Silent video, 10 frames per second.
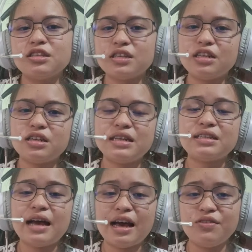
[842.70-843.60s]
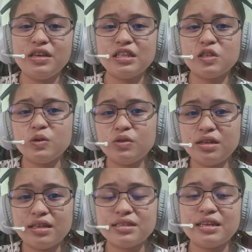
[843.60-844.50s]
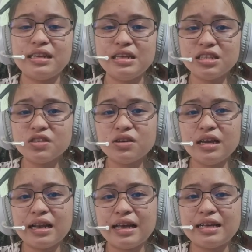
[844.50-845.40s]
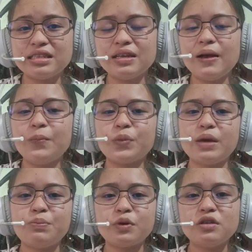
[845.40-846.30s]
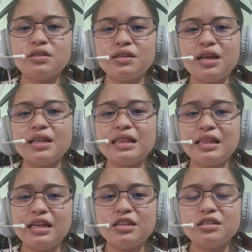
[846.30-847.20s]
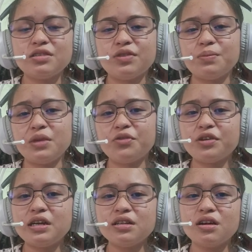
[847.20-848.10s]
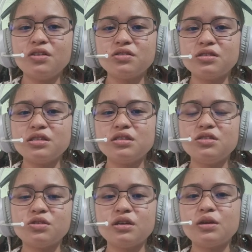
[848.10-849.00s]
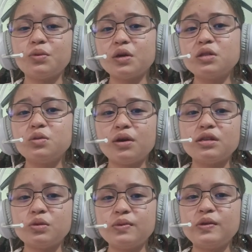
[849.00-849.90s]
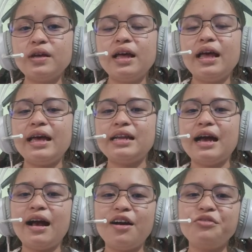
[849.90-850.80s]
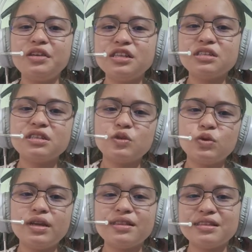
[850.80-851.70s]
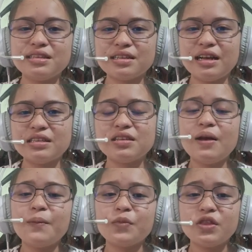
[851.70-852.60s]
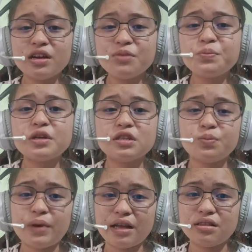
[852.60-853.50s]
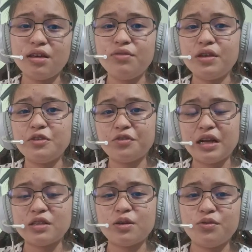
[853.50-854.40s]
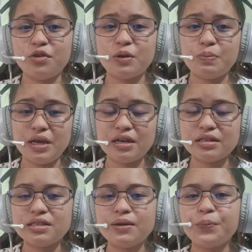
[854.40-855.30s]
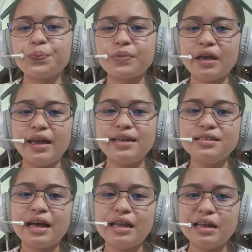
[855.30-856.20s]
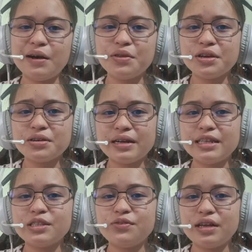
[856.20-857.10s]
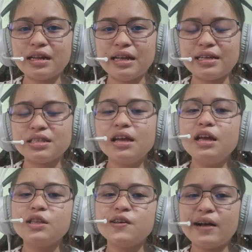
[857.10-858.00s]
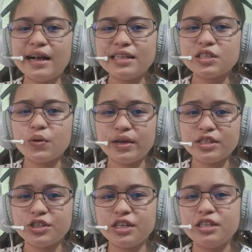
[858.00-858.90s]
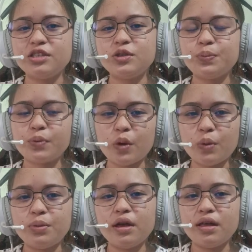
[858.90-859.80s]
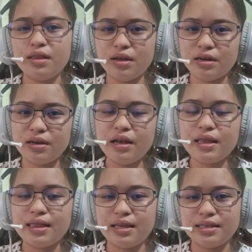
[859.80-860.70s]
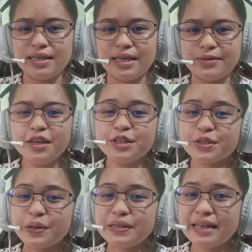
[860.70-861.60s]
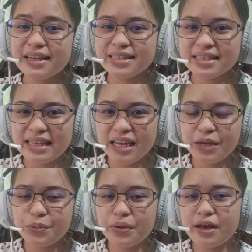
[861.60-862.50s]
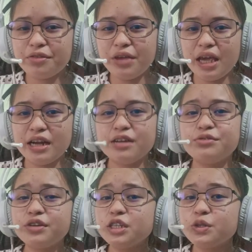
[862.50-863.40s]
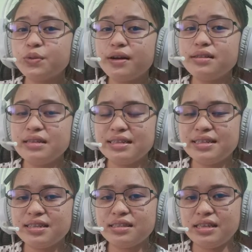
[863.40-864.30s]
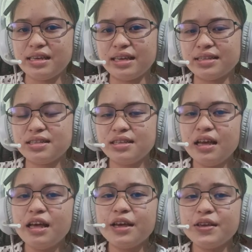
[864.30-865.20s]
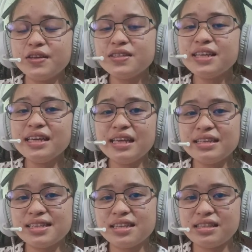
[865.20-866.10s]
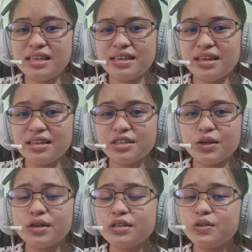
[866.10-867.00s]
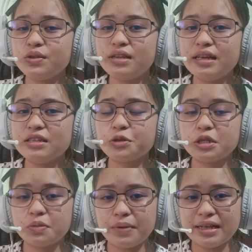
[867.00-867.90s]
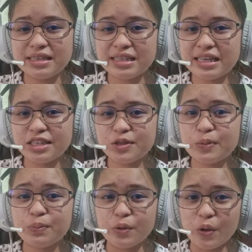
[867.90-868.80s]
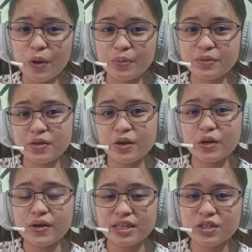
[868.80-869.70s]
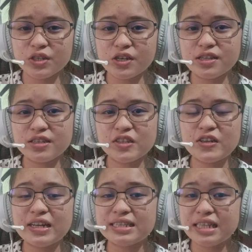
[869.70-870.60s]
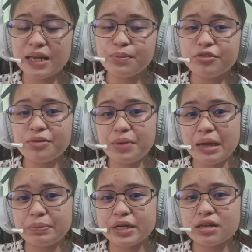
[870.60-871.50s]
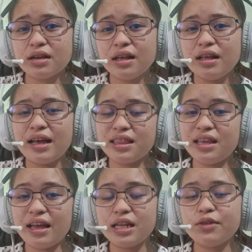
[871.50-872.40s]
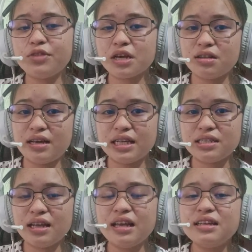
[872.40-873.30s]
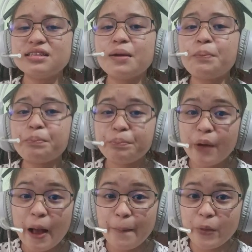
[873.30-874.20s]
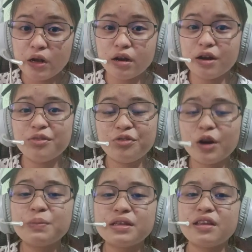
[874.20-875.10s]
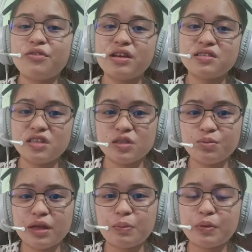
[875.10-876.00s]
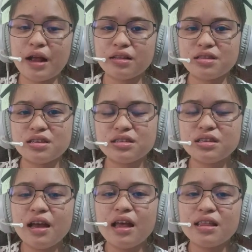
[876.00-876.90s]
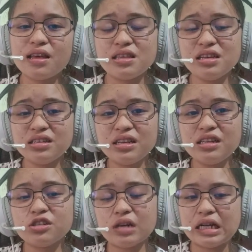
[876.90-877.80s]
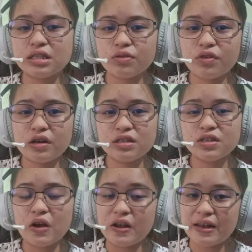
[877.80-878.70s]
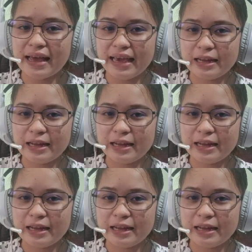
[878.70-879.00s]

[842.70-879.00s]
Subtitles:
as having students in history class impersonate leaders from different countries during World War II, and have each student discuss their perspective in front of their peers, and allow the rest of the class to ask questions to probe their thinking. Lastly, we have here virtual exit tickets. Using exit tickets are students' responses to prompts or questions on a slip of a paper at the end of the class is a popular formative assessment practice that easily transfers online.